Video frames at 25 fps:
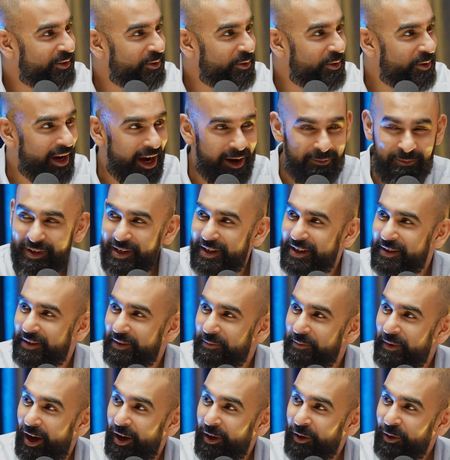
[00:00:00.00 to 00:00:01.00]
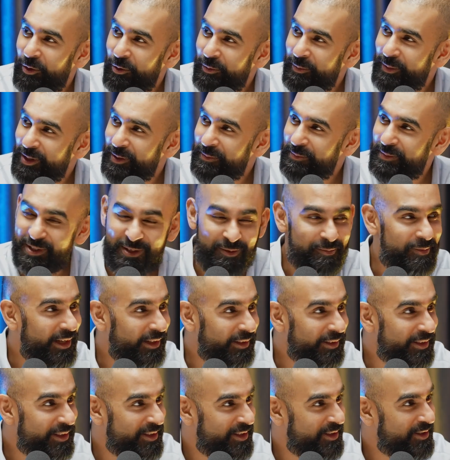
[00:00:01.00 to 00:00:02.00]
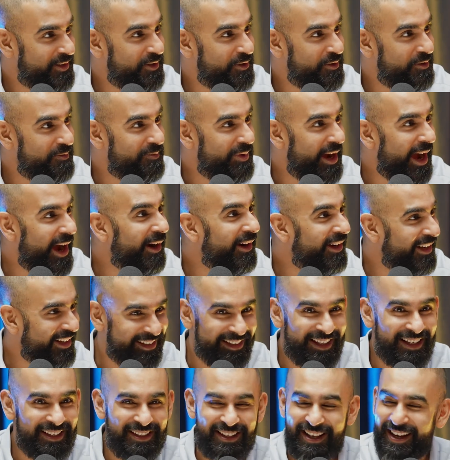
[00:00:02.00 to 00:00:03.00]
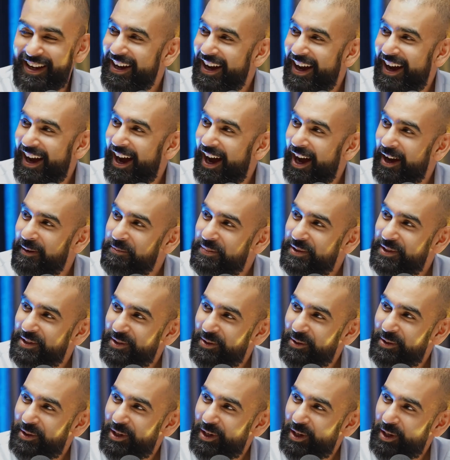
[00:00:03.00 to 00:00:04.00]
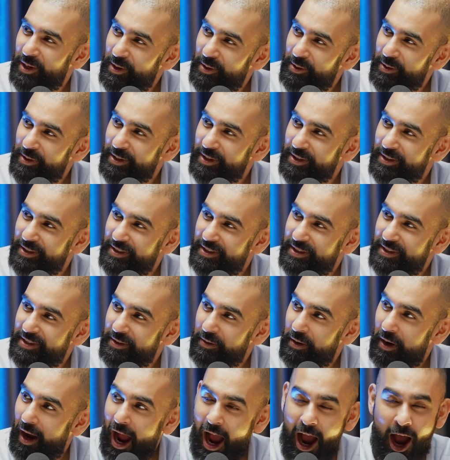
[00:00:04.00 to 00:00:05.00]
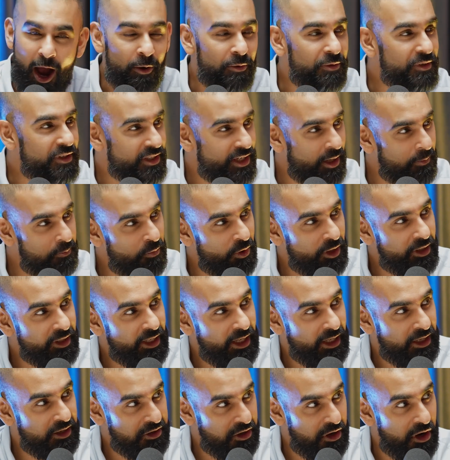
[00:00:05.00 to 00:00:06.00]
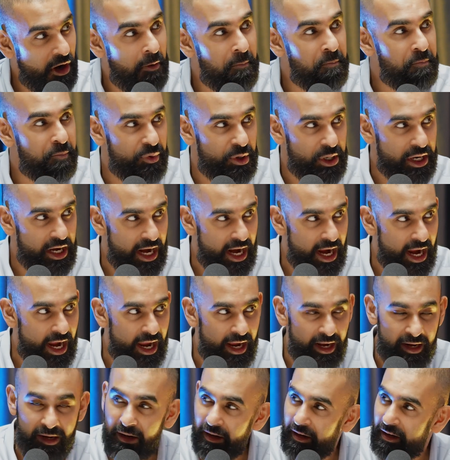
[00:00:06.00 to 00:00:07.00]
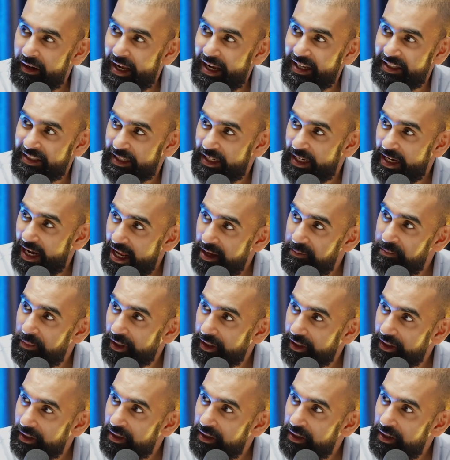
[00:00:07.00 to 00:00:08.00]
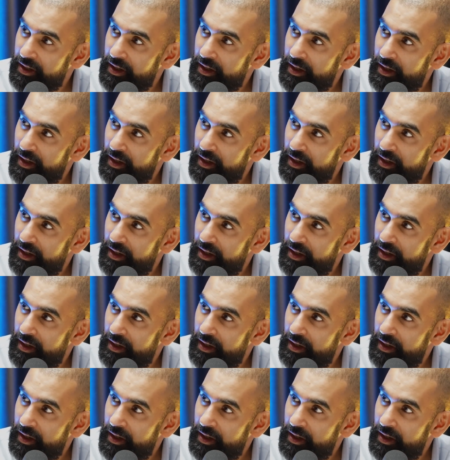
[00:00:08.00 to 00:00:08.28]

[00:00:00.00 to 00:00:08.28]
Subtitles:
Or how many aluminum smelters do you power? I'm so curious how someone can comprehend as a layman.